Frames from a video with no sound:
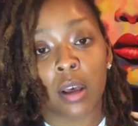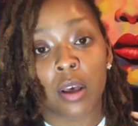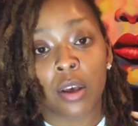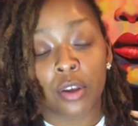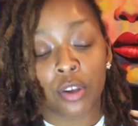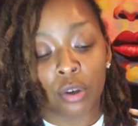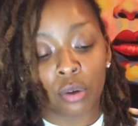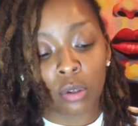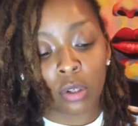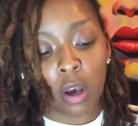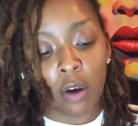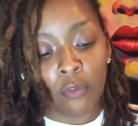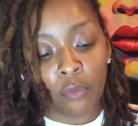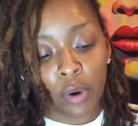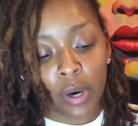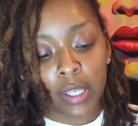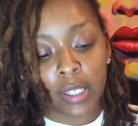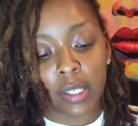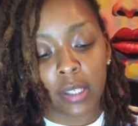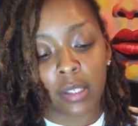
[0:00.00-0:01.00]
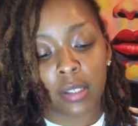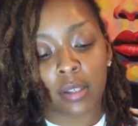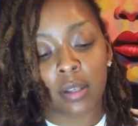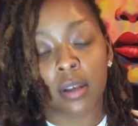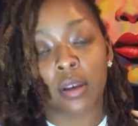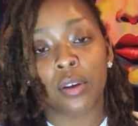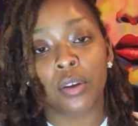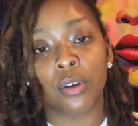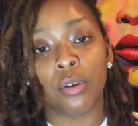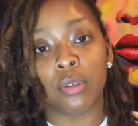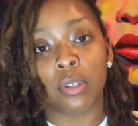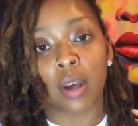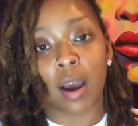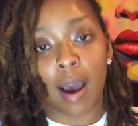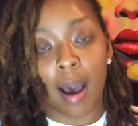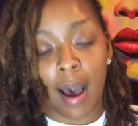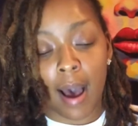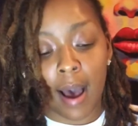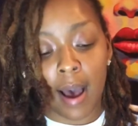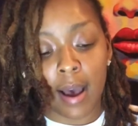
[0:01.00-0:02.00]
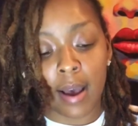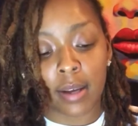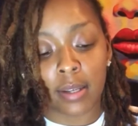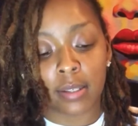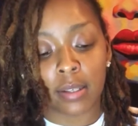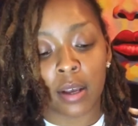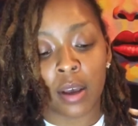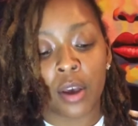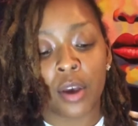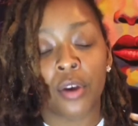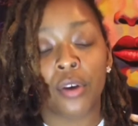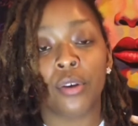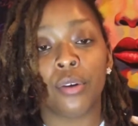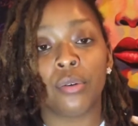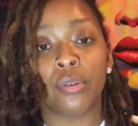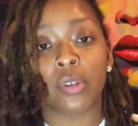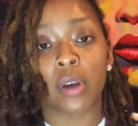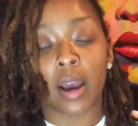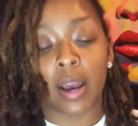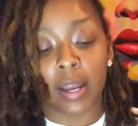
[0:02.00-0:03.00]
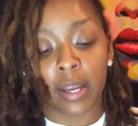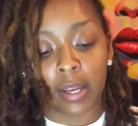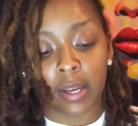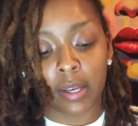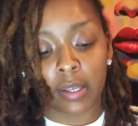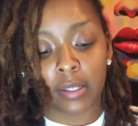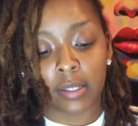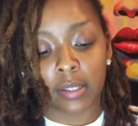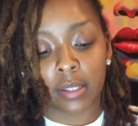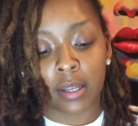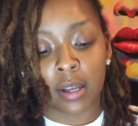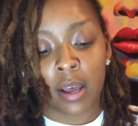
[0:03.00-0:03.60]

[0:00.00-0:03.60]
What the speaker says: Use our voices, use our eyes, use our hands,